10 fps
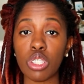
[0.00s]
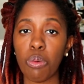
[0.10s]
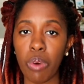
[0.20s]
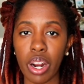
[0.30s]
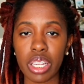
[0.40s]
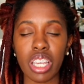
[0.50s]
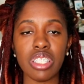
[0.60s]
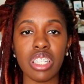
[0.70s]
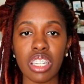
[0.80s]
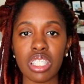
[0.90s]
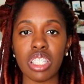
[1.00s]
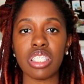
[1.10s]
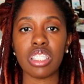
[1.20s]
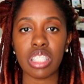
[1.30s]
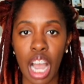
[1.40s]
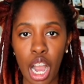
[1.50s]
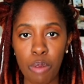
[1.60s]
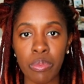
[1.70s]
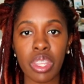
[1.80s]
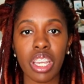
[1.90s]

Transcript: to work. It doesn't stop.